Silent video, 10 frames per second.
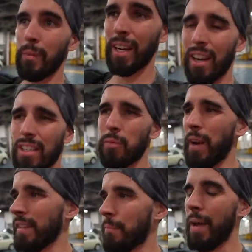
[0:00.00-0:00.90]
Car's way
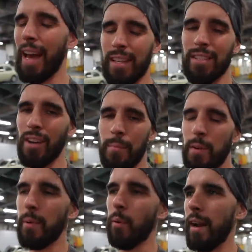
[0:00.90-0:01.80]
at the back, so I'm gonna
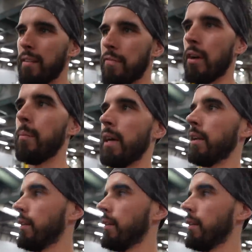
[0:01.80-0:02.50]
be waiting for a bit.